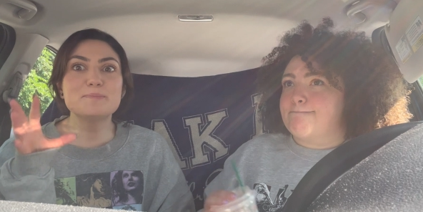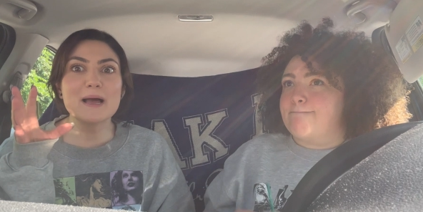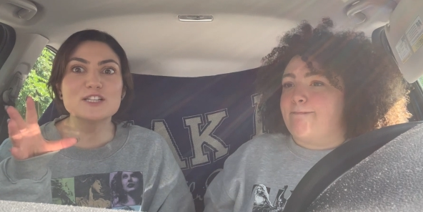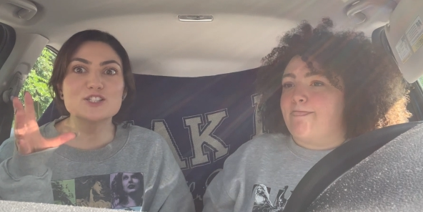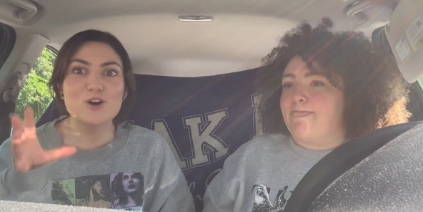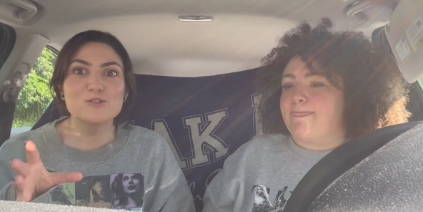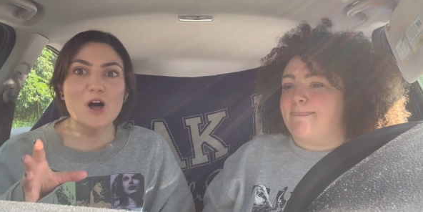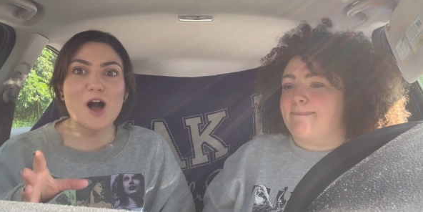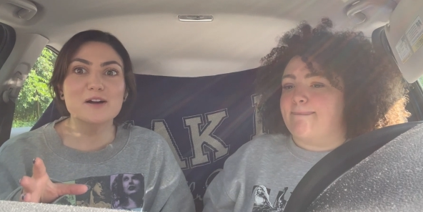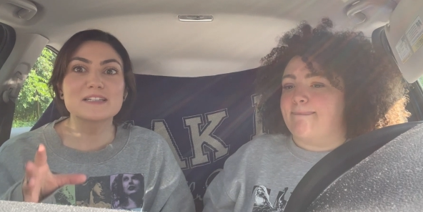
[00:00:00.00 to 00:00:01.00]
Speaker 1: been so
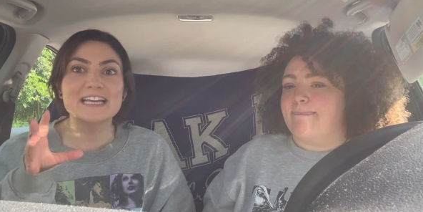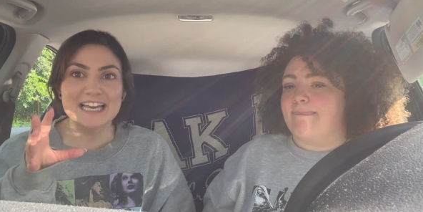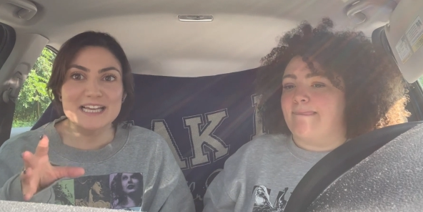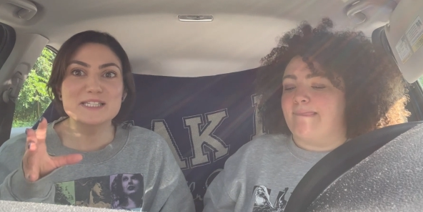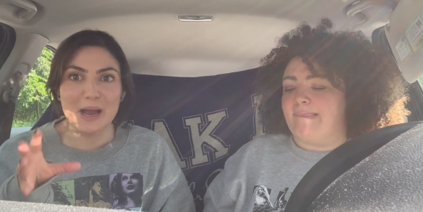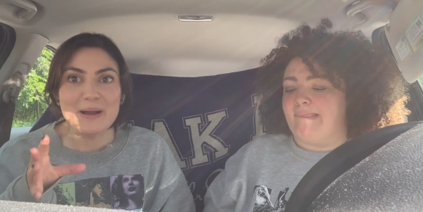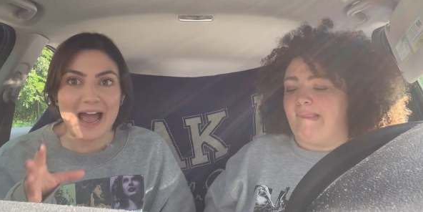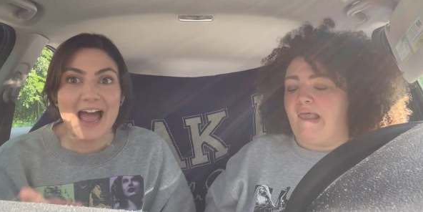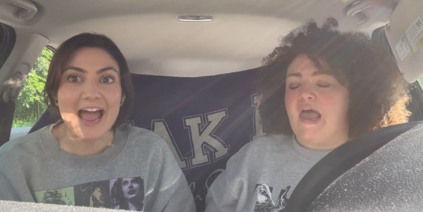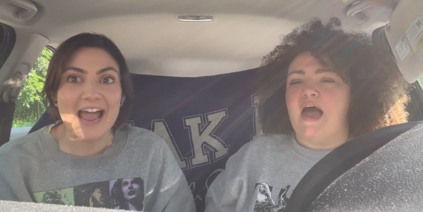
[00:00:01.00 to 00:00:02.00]
long, like, it's
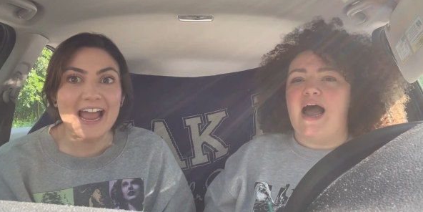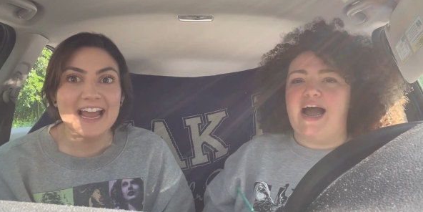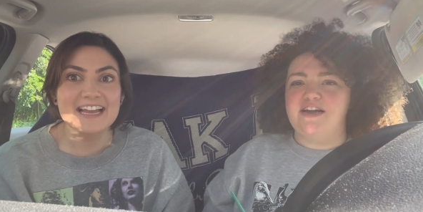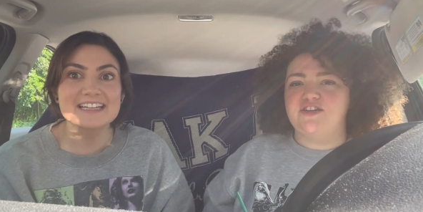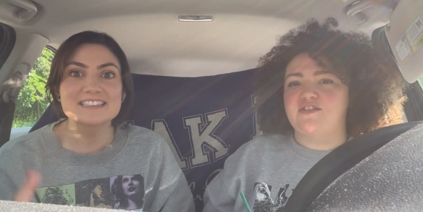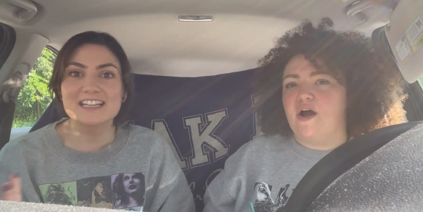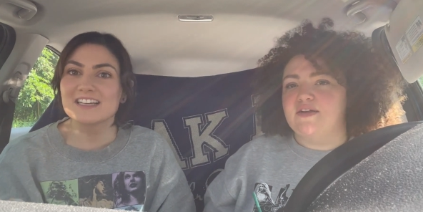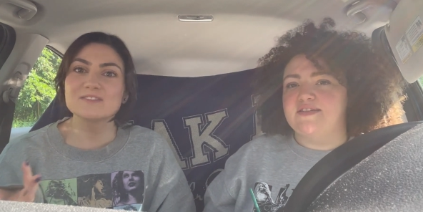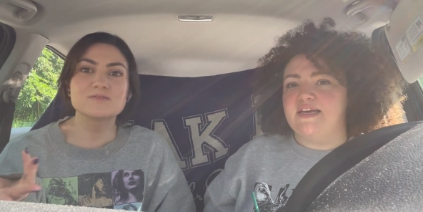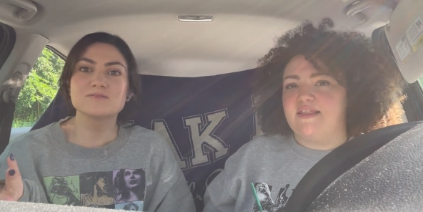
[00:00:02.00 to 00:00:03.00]
okay.
Speaker 2: I just
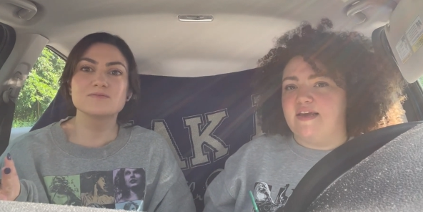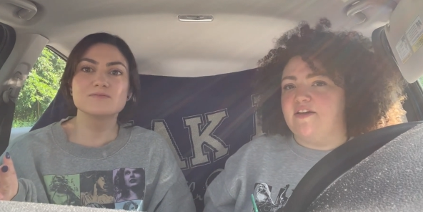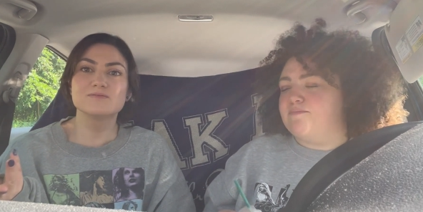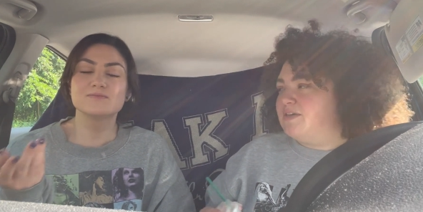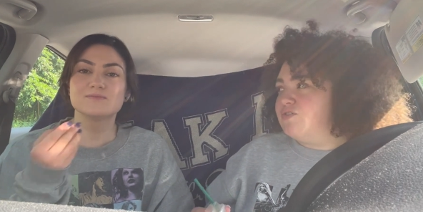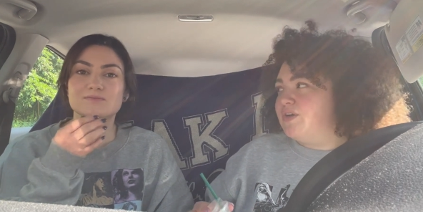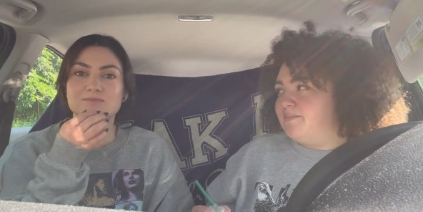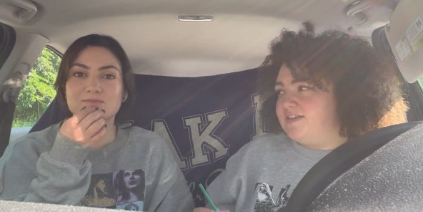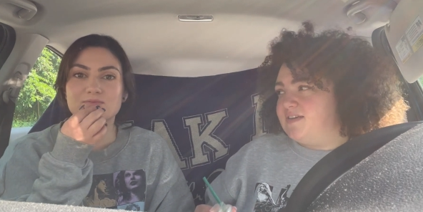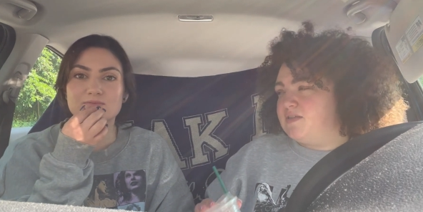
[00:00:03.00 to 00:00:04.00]
honestly like, think of Misery
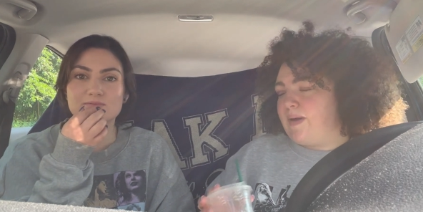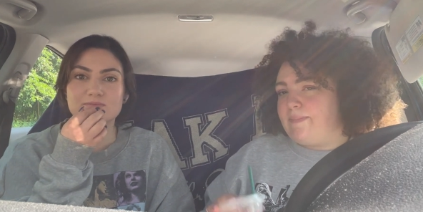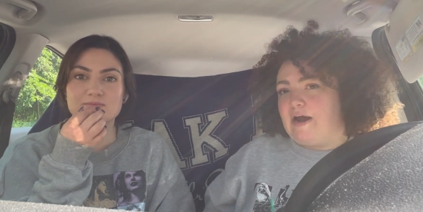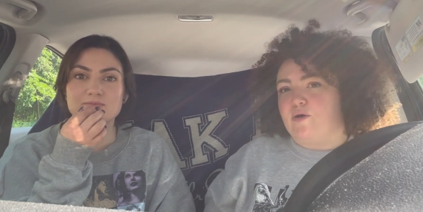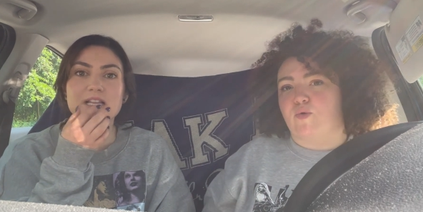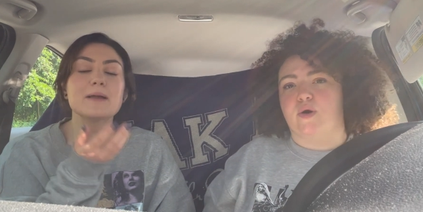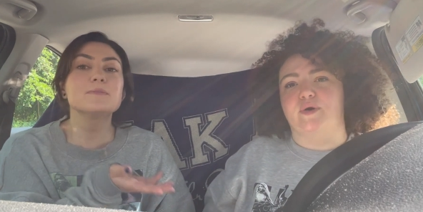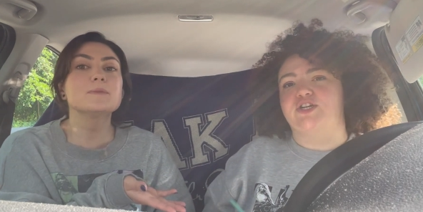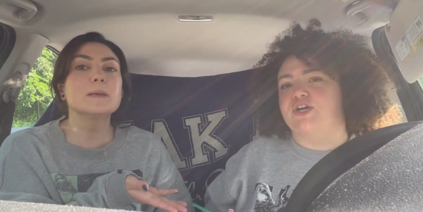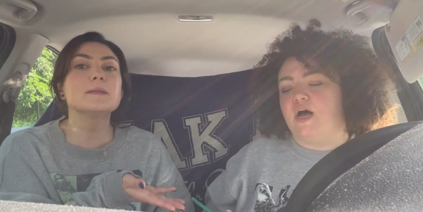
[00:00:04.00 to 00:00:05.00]
Business by Paramore,
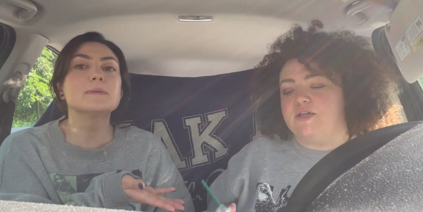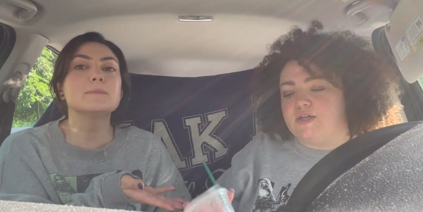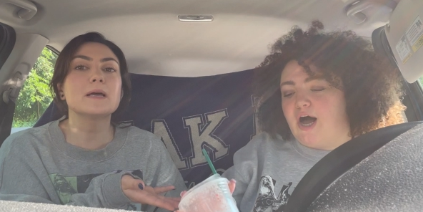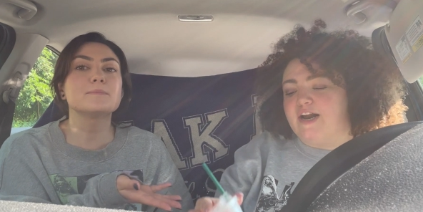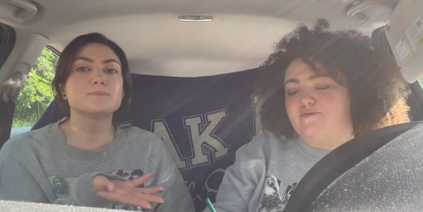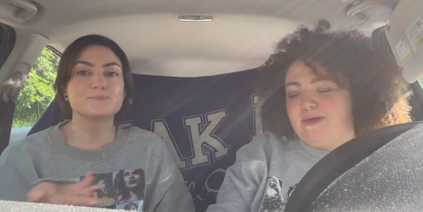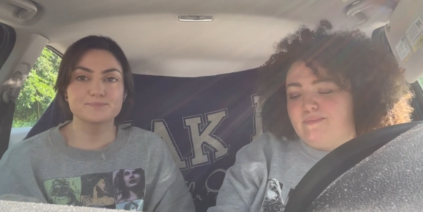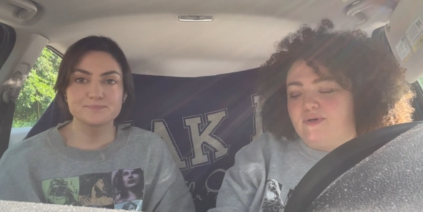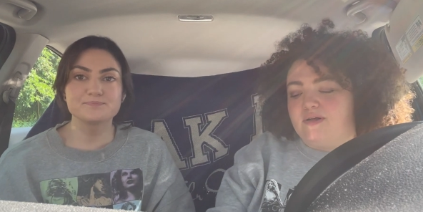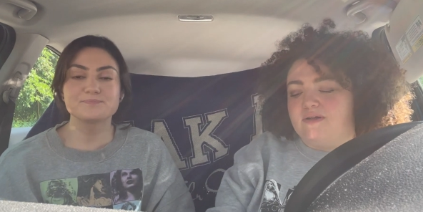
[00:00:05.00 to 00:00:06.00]
which a lot of
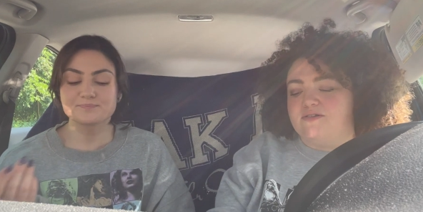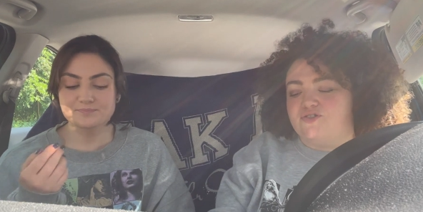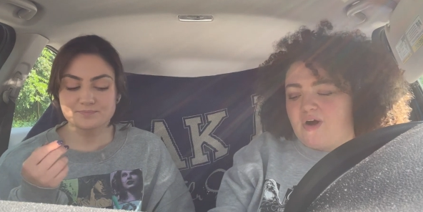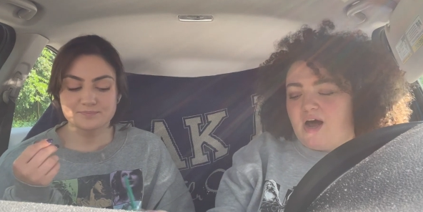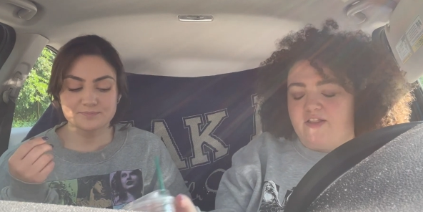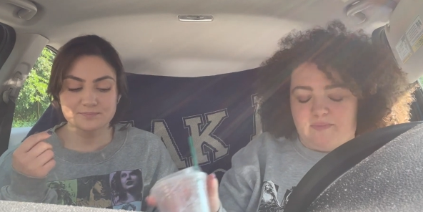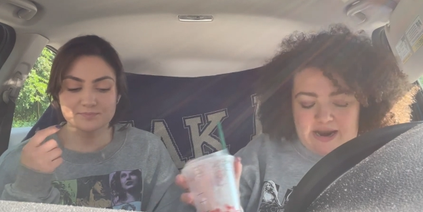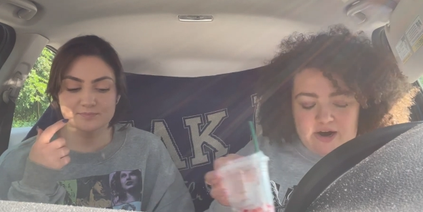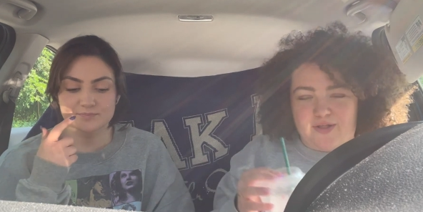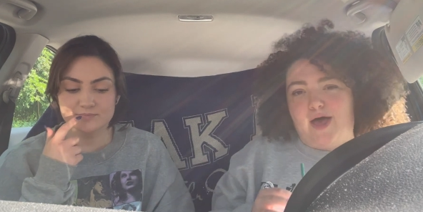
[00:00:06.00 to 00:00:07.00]
people draw the
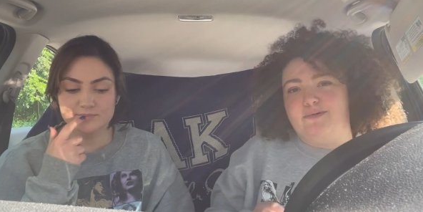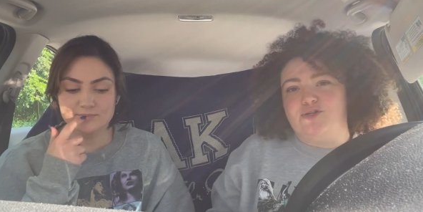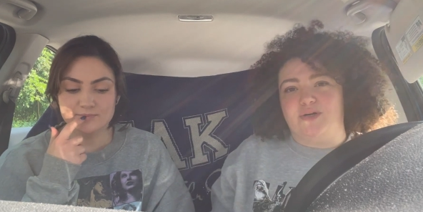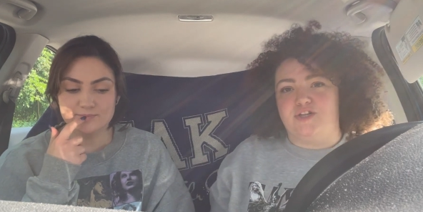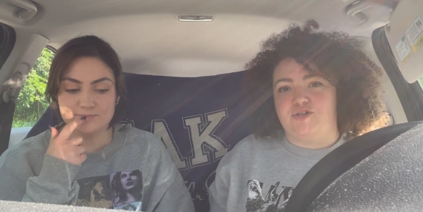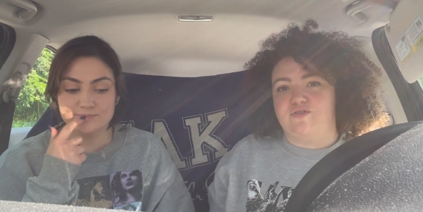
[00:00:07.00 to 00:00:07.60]
parallel between the two